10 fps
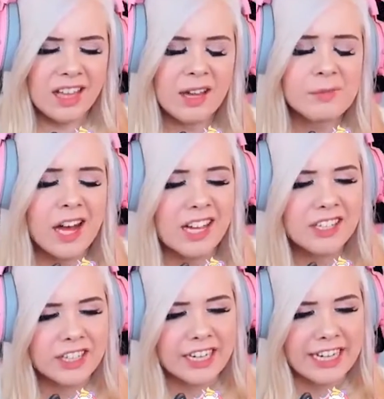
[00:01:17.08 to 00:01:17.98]
it all
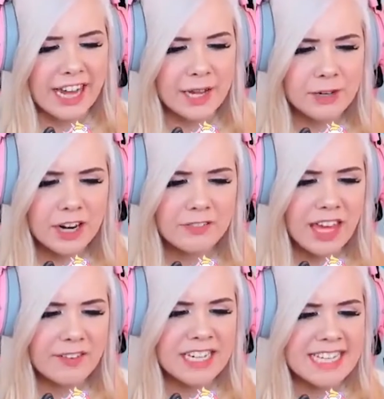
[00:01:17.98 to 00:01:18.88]
has to do with the
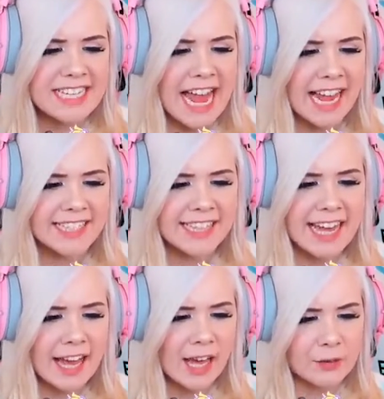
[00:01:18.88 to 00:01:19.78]
previous videos that
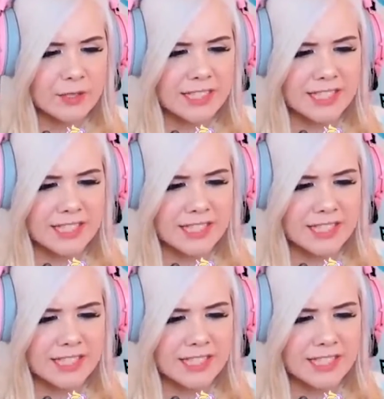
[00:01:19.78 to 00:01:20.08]
she uploaded